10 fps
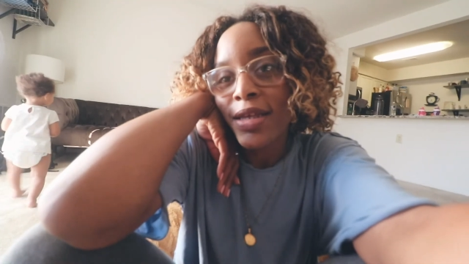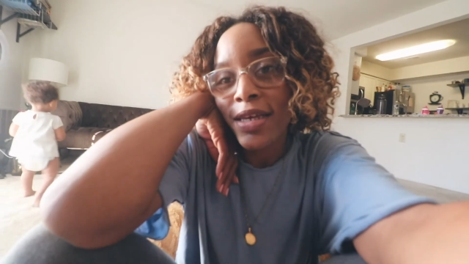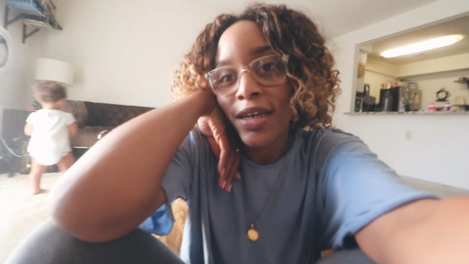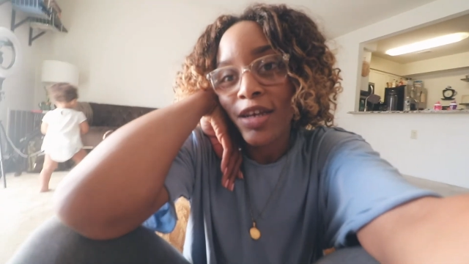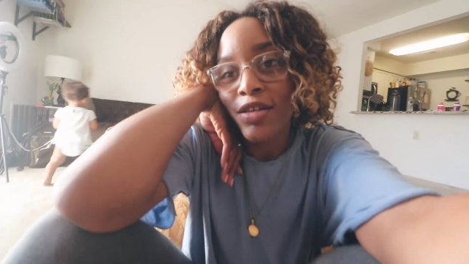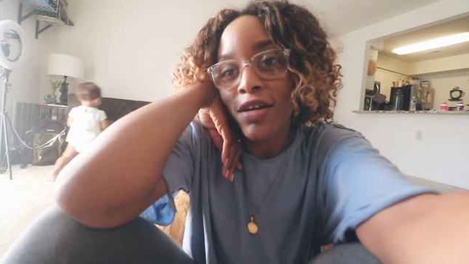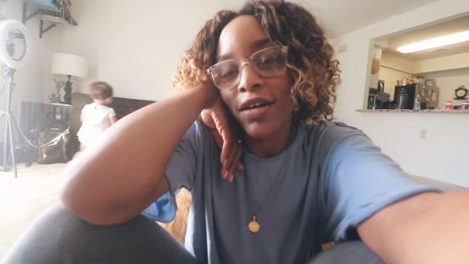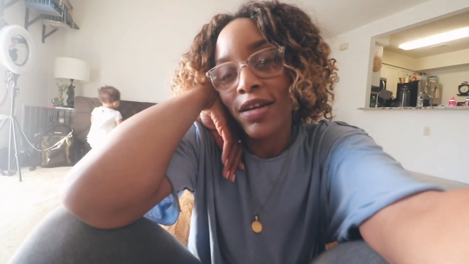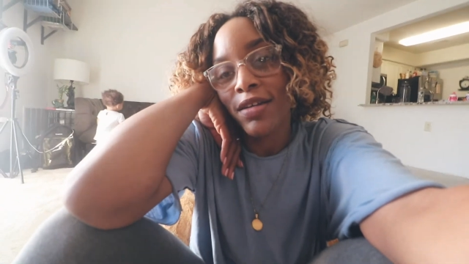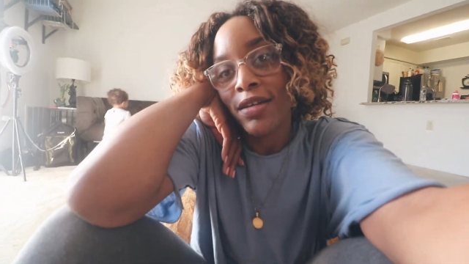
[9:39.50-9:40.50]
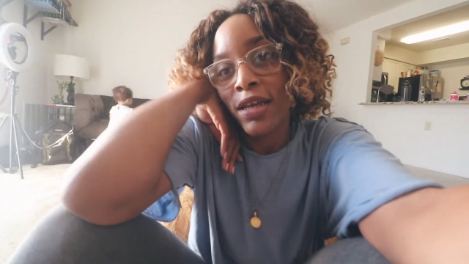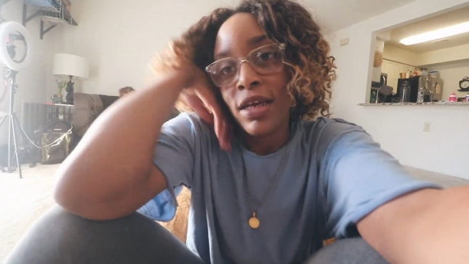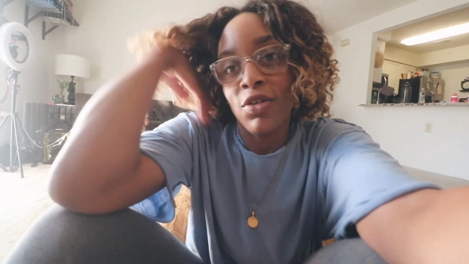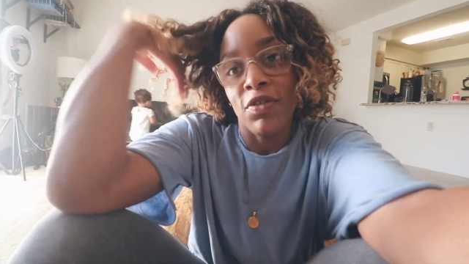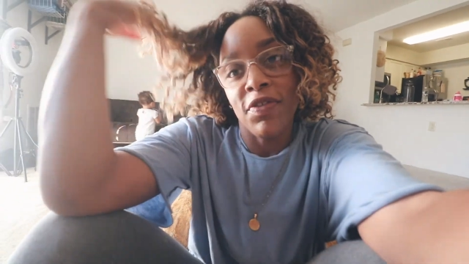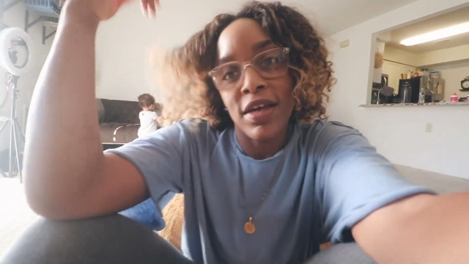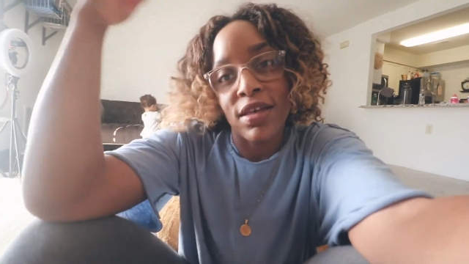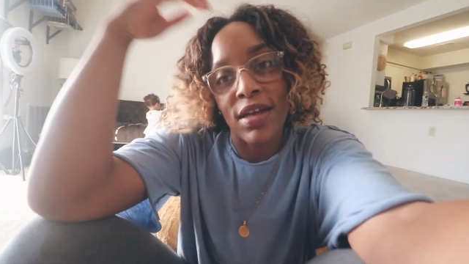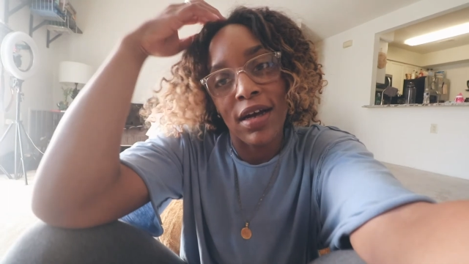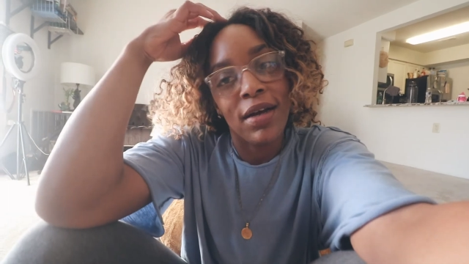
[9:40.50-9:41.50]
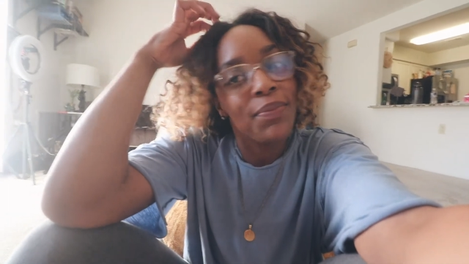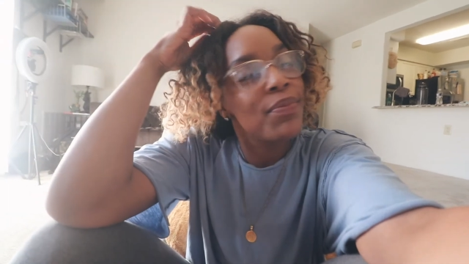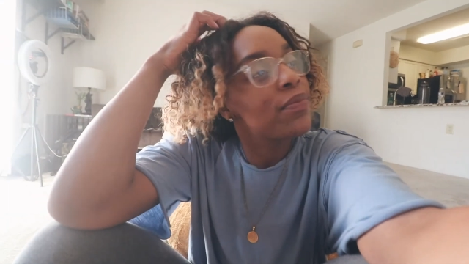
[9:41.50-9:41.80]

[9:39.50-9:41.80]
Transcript: Sydney is talking to Deneen on FaceTime. Oh